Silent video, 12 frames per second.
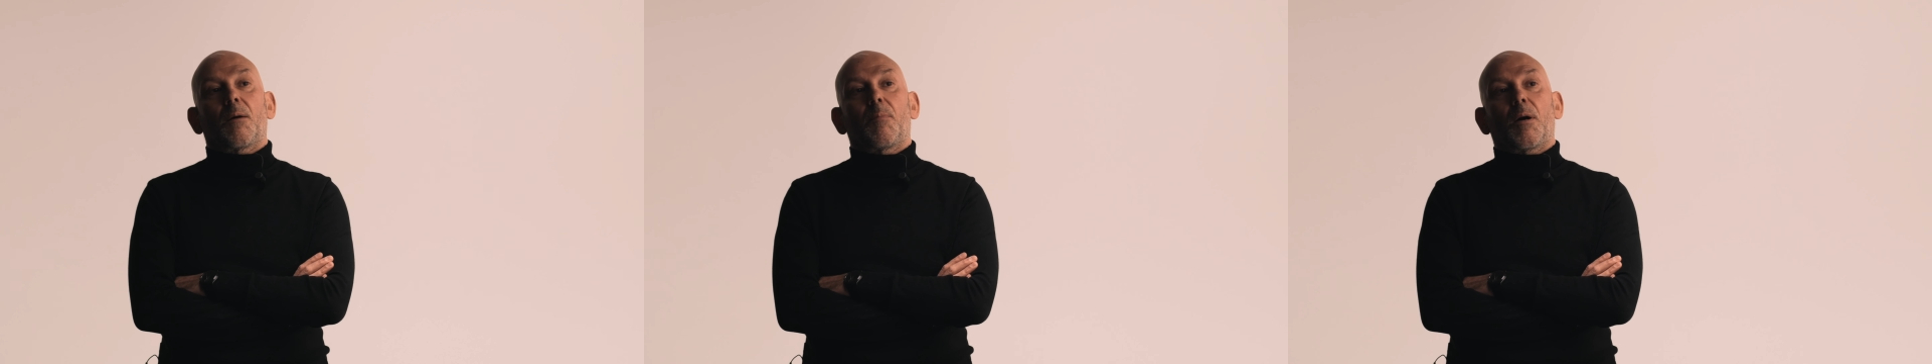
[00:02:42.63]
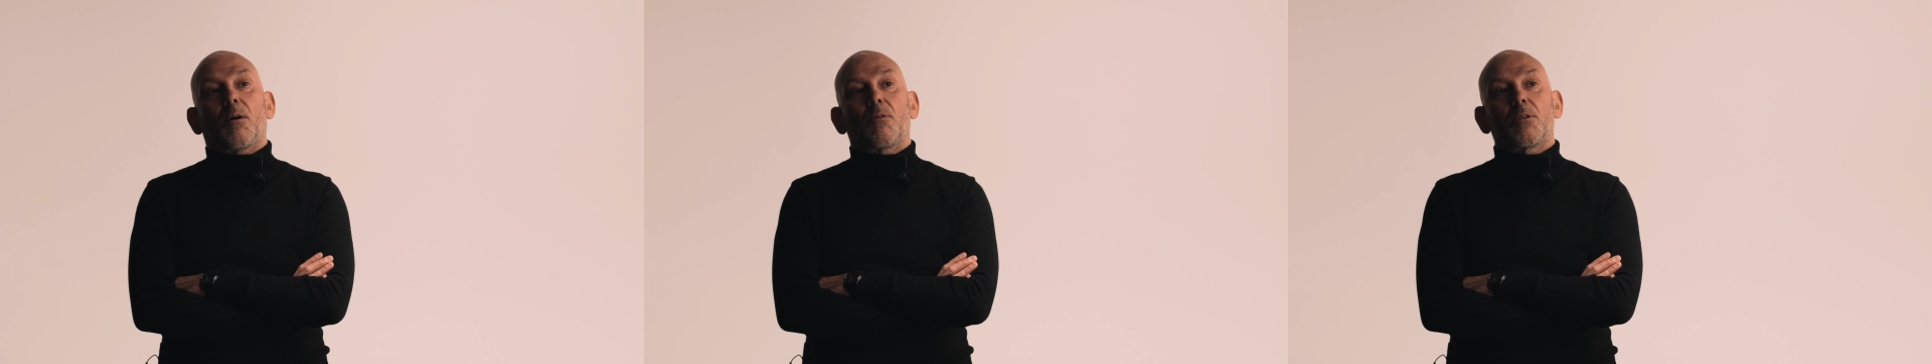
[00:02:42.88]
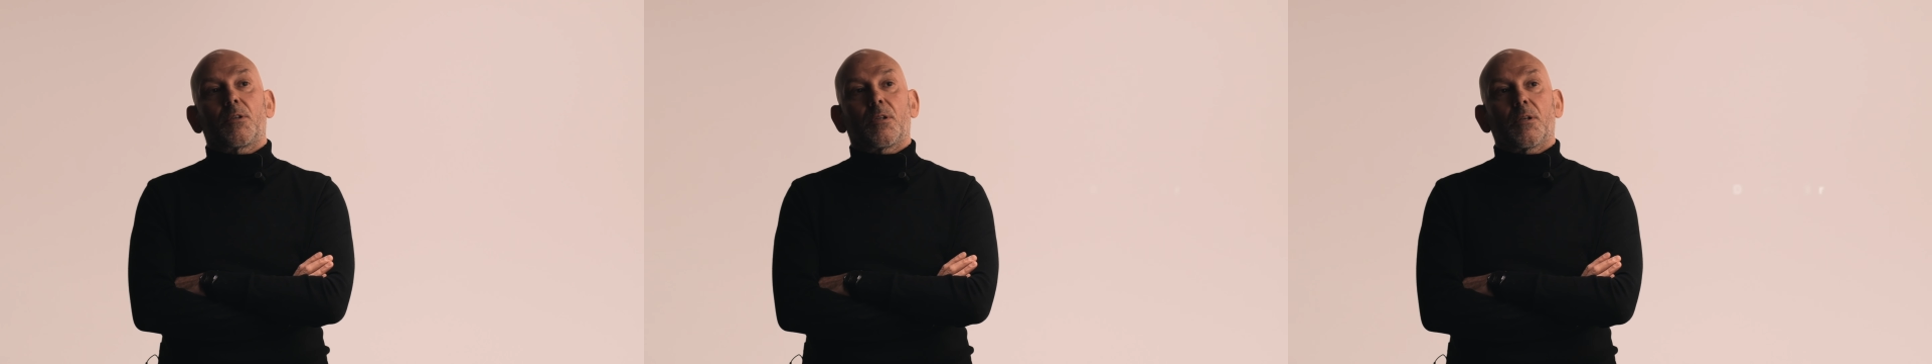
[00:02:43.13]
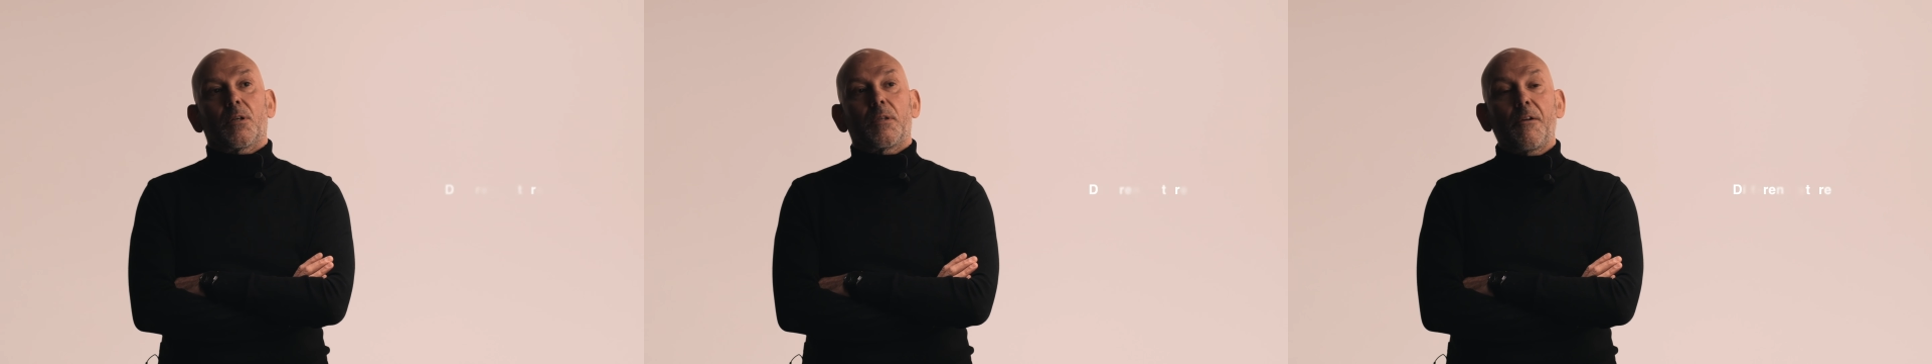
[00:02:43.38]
about
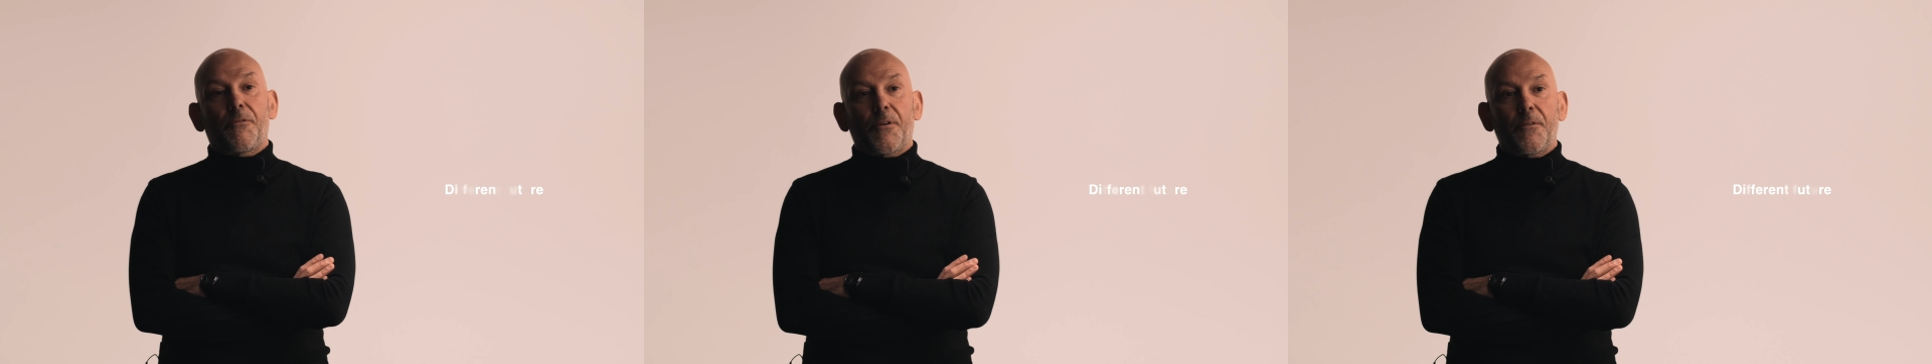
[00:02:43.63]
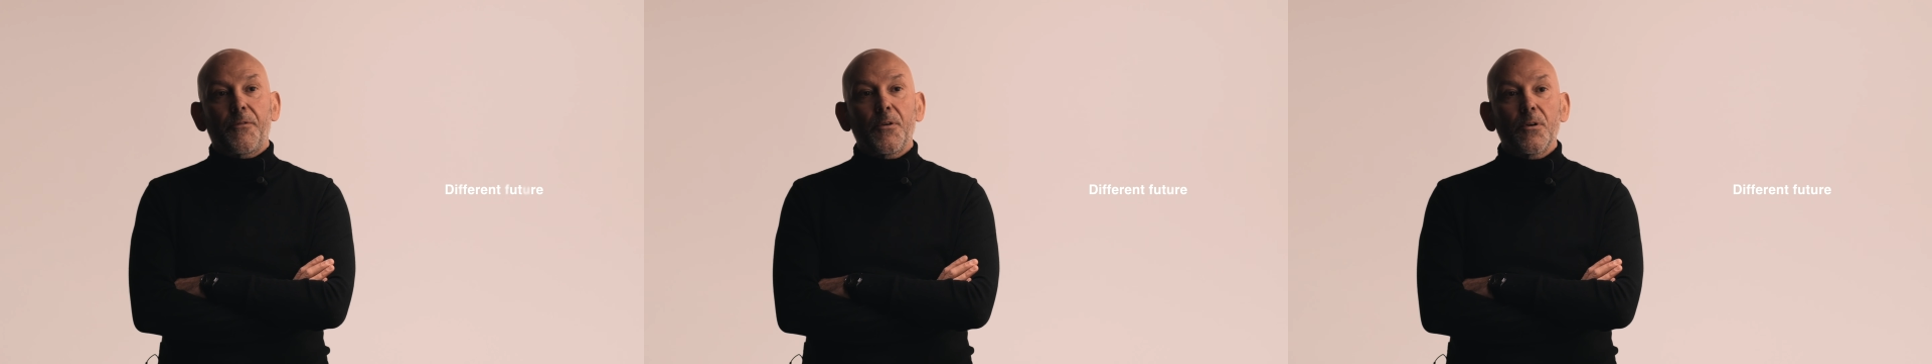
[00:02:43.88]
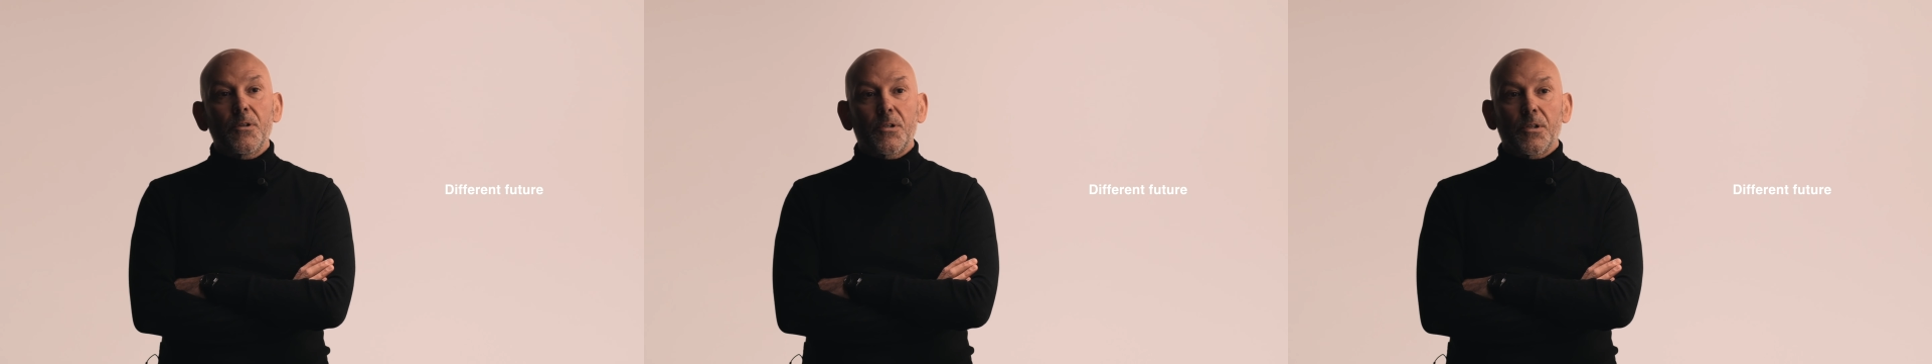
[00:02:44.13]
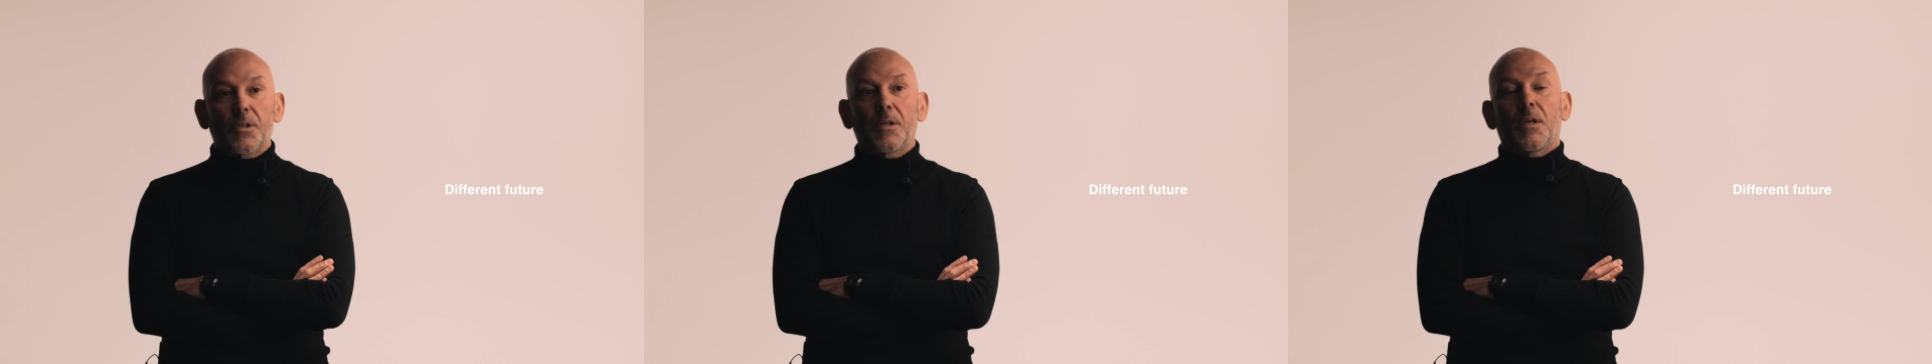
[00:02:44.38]
different
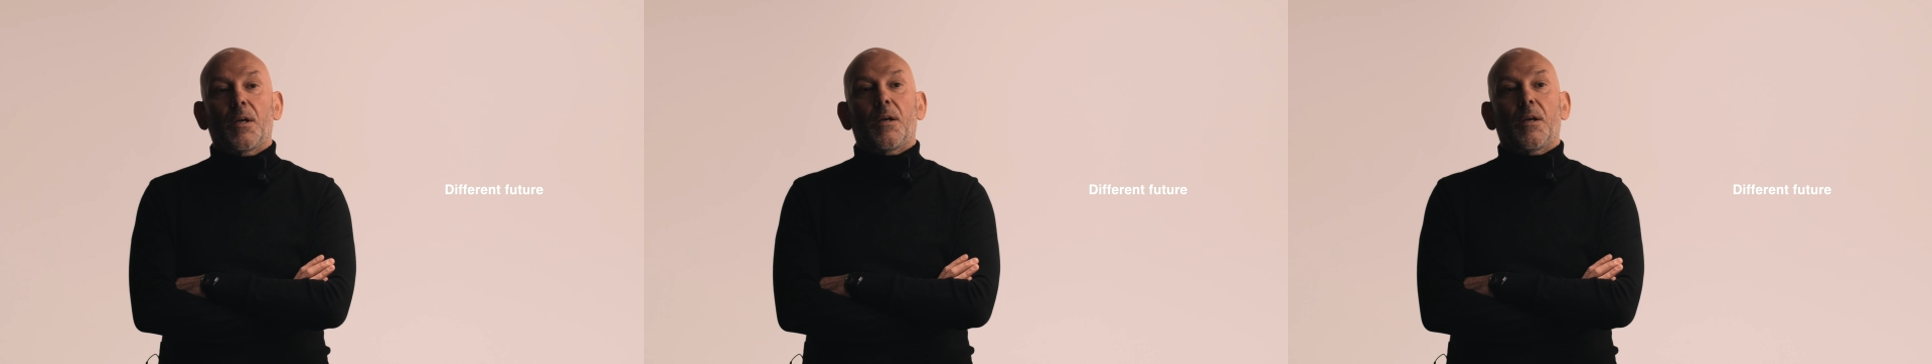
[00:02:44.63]
future,